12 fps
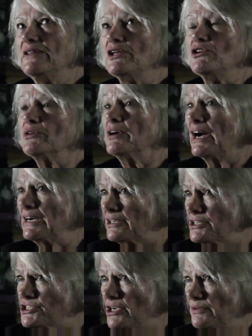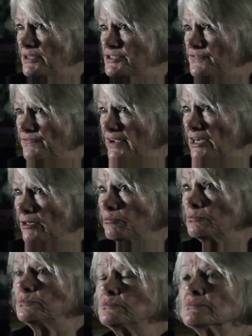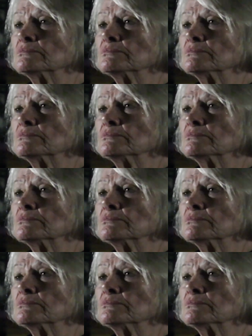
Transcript: that you are not going to show this film.